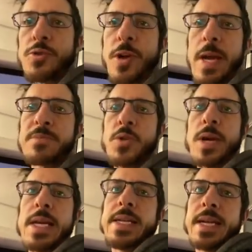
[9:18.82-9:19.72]
ramp. So what
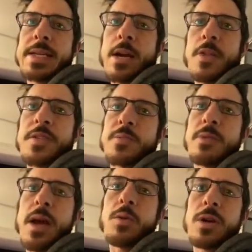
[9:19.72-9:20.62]
I did is I got this
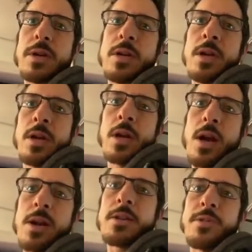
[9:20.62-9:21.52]
plywood,
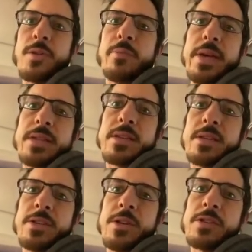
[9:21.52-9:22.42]
cut it into three
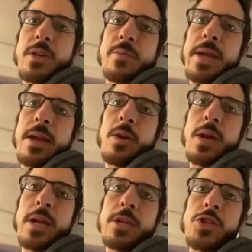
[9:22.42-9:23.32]
pieces, used a piano
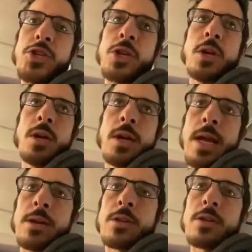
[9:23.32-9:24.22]
hinge
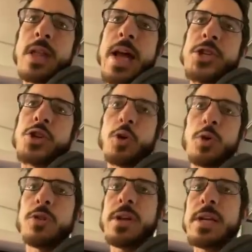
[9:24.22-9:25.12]
and a little latch to
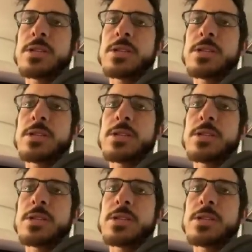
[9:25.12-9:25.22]
hold it.